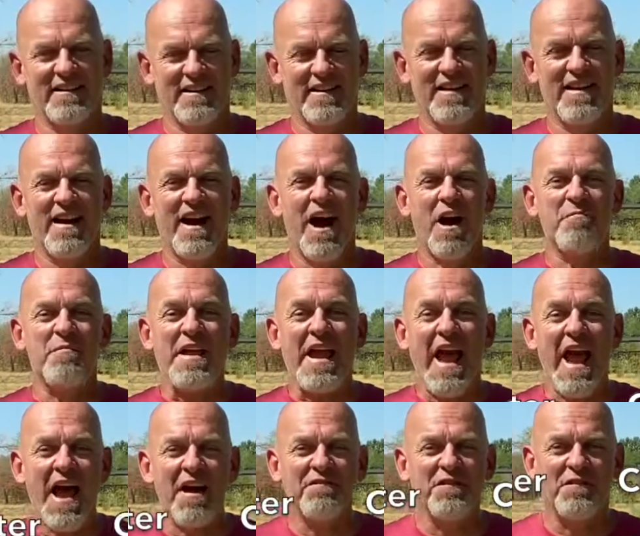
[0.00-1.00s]
On
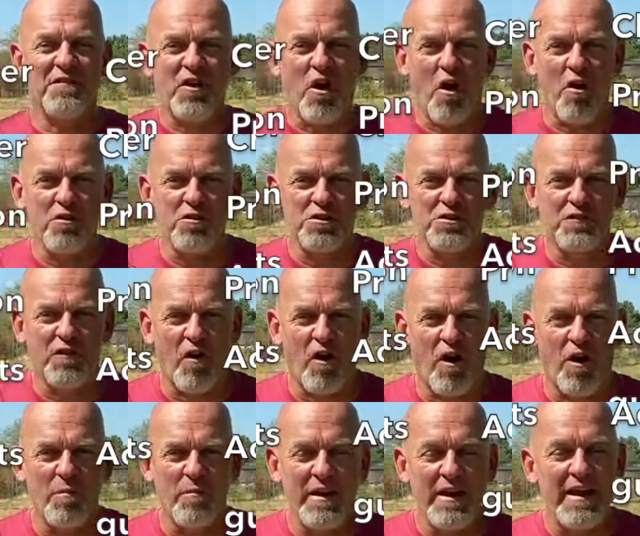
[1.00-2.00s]
behalf of Carter's
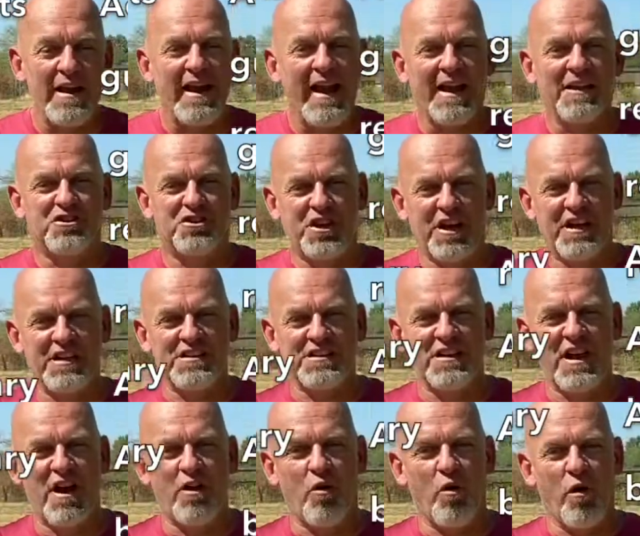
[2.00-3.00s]
Farm and
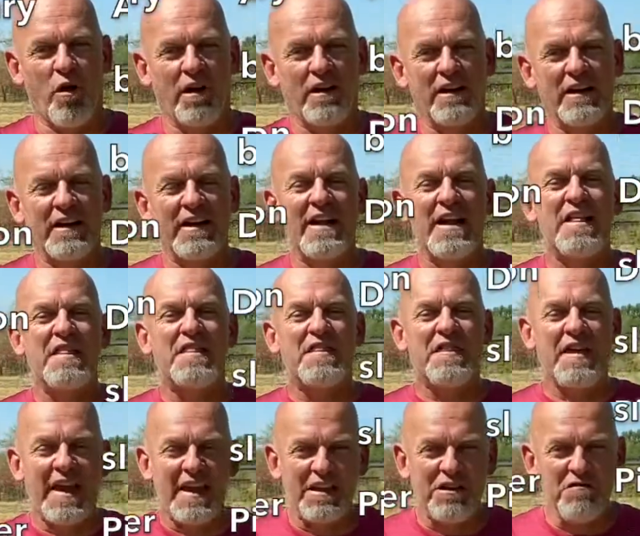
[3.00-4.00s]
chickens.org,
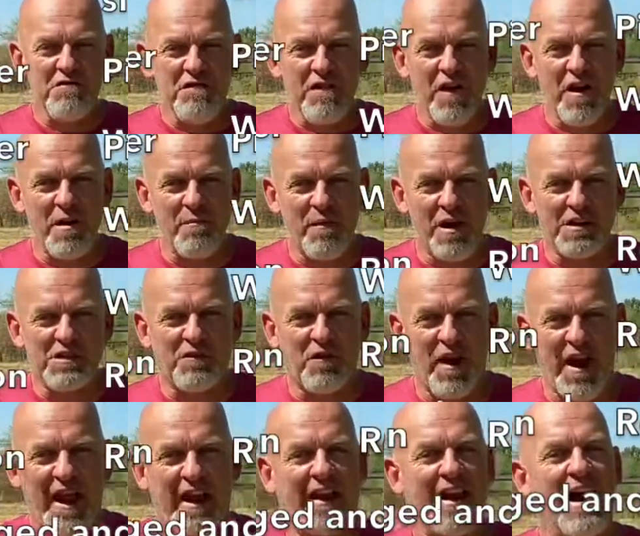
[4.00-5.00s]
thank you very much for
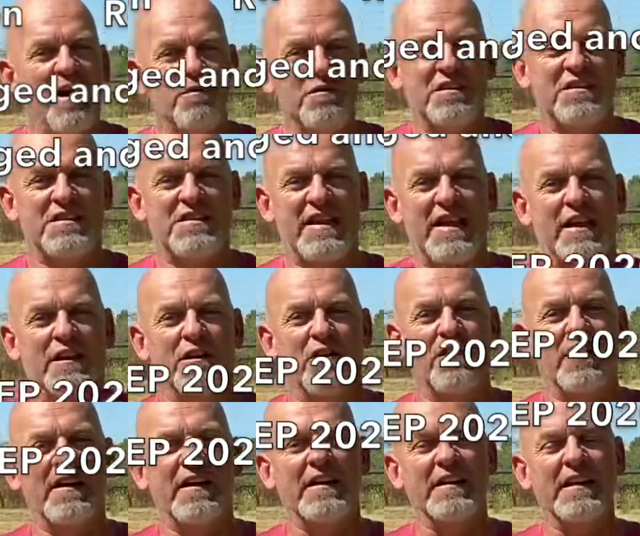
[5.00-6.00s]
hanging out with us today and
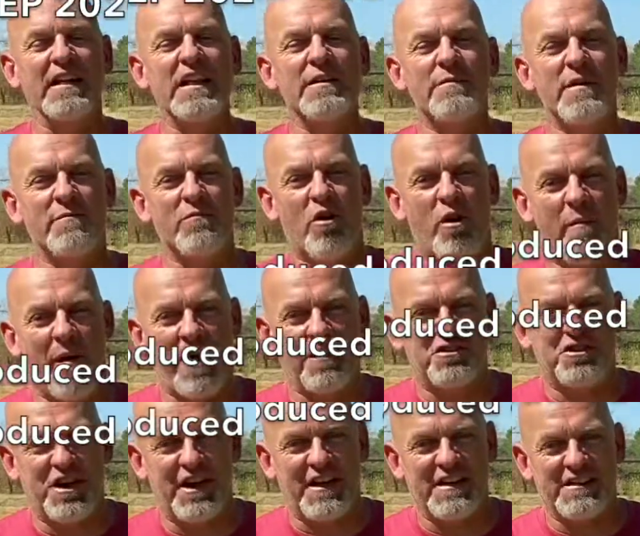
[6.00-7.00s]
learning a little bit more about
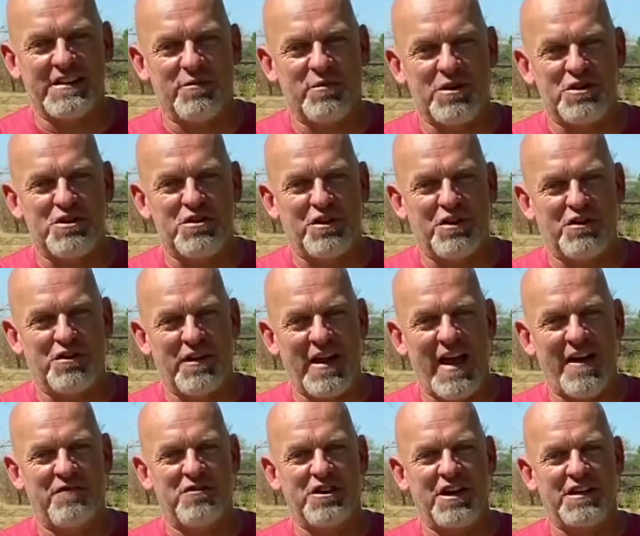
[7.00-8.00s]
chickens and what you can do to have
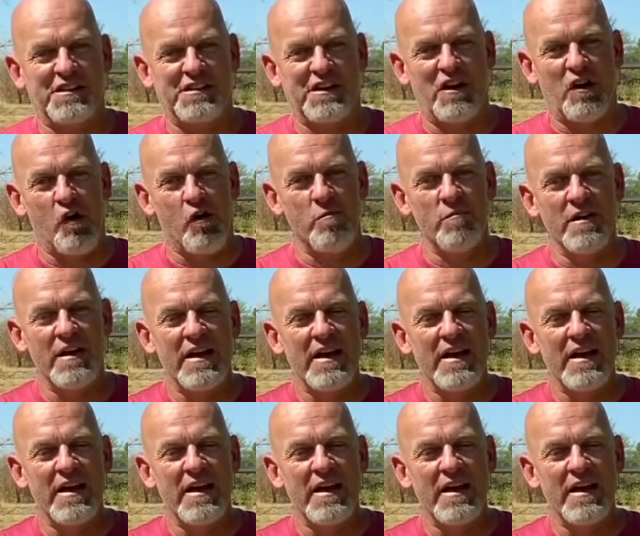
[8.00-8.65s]
chickens at home.